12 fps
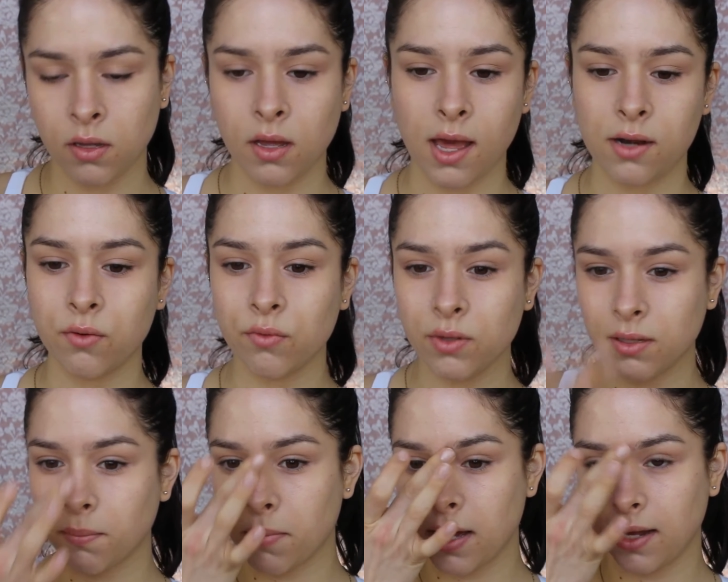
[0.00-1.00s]

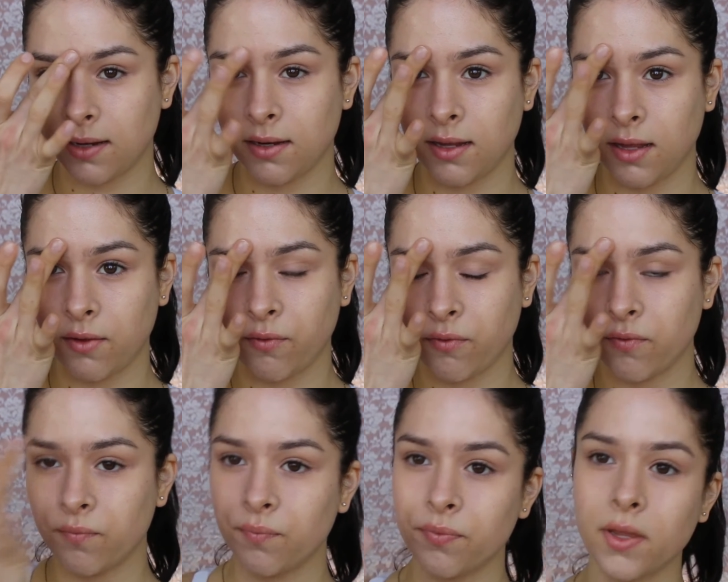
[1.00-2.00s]
really mind if
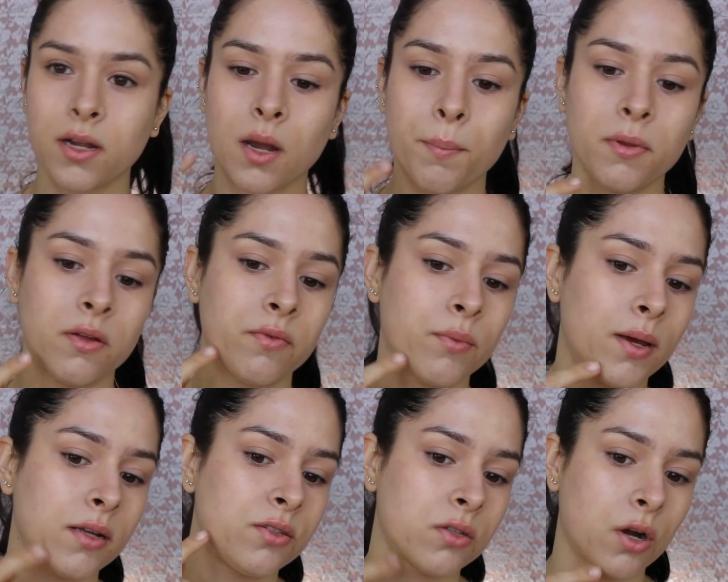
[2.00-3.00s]
a couple of
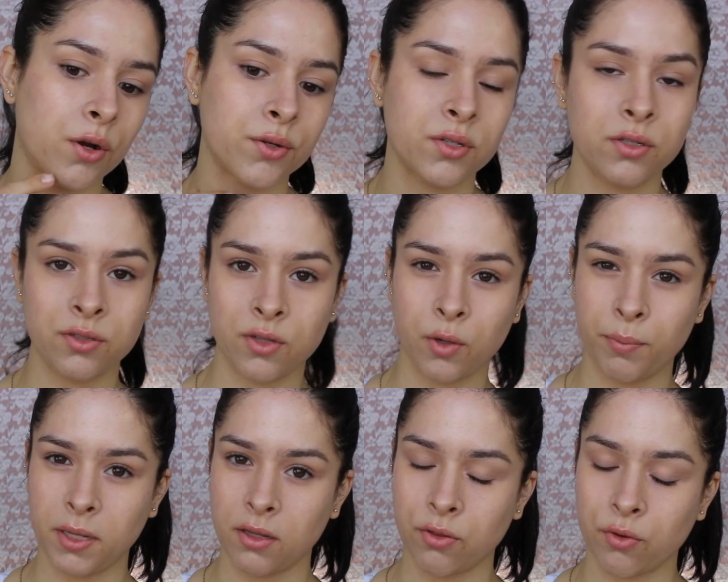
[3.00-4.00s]
my scars still
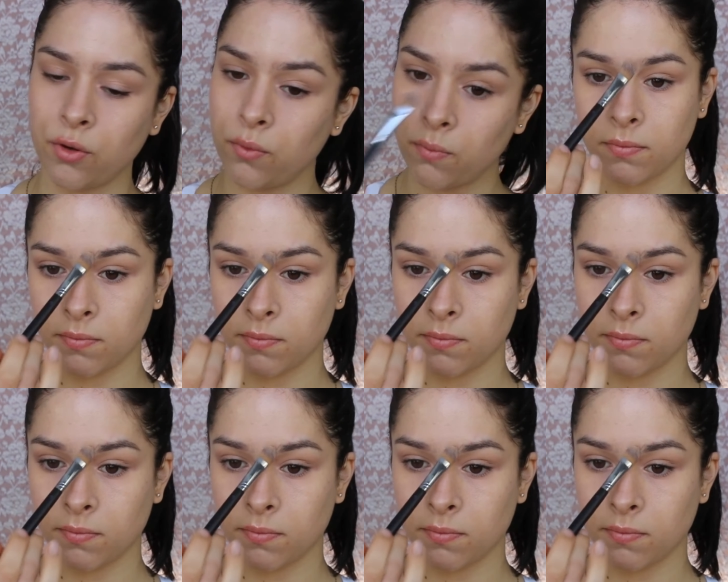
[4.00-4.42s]
peek through.